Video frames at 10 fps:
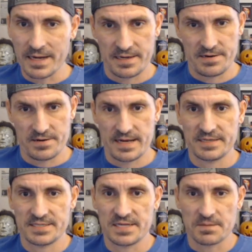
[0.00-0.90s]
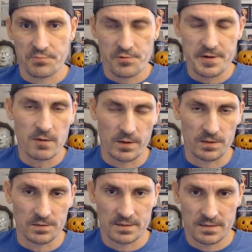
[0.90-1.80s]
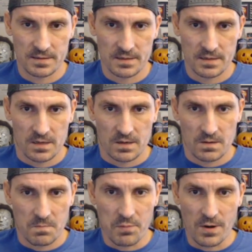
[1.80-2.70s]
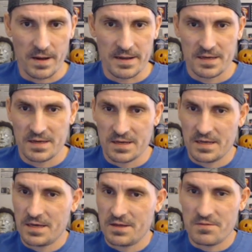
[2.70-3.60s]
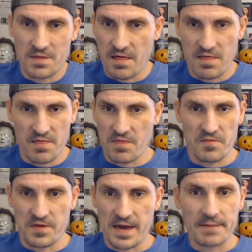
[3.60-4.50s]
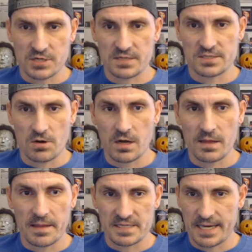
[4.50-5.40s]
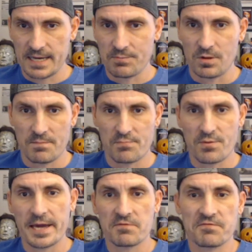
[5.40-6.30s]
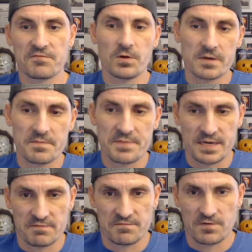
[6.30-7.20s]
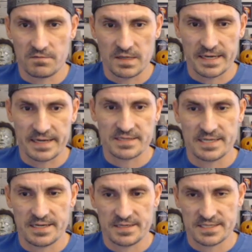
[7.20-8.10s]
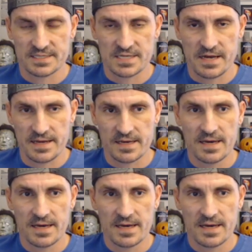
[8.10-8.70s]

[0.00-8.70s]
here, guys. It's a prequel, but the options are all on the table. Brian Fuller being involved, like I said, is exciting.